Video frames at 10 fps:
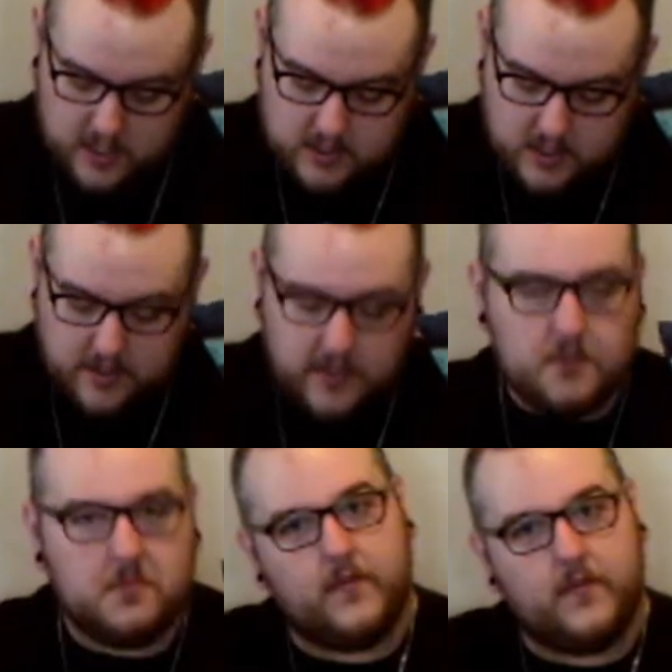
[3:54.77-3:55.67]
is going to
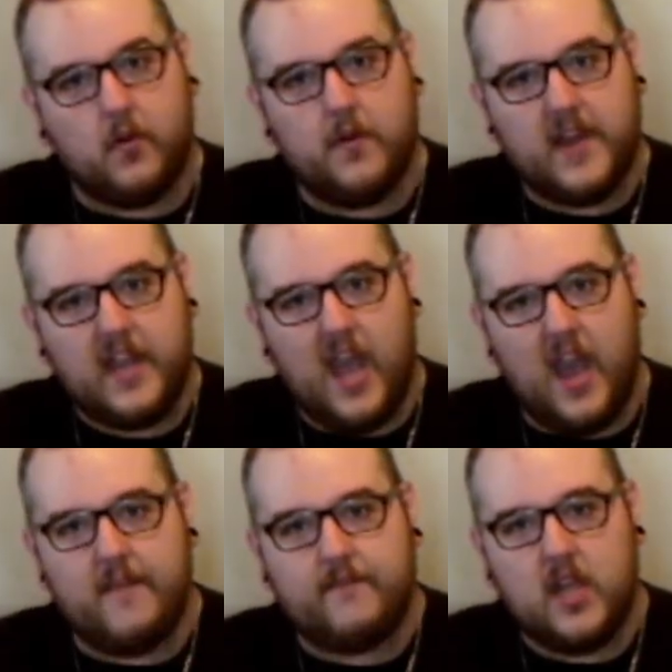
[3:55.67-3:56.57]
be for the
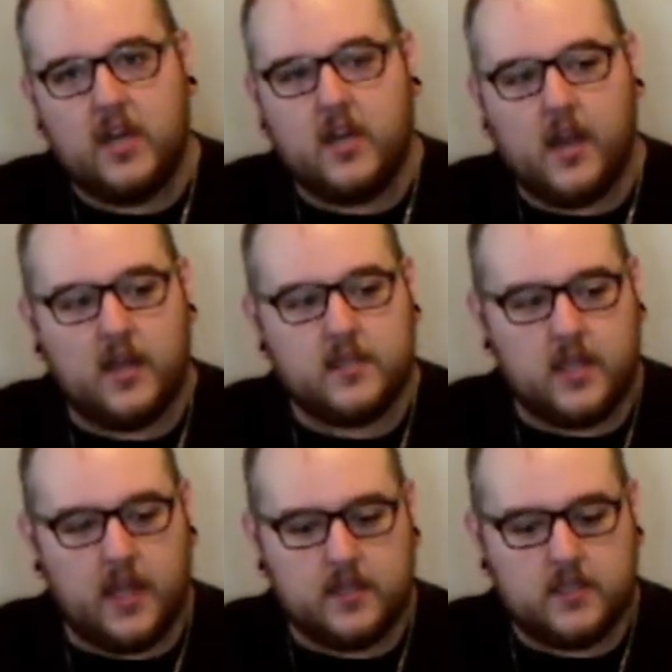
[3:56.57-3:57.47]
caffeine
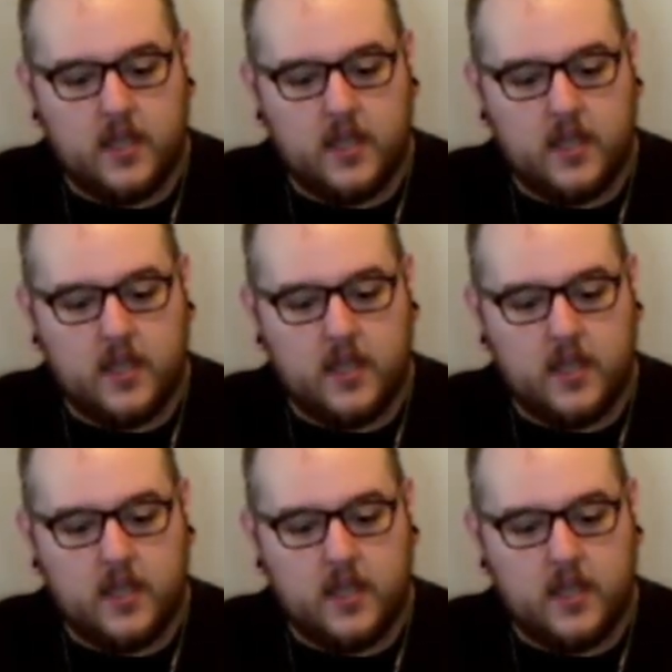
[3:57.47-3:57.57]
content.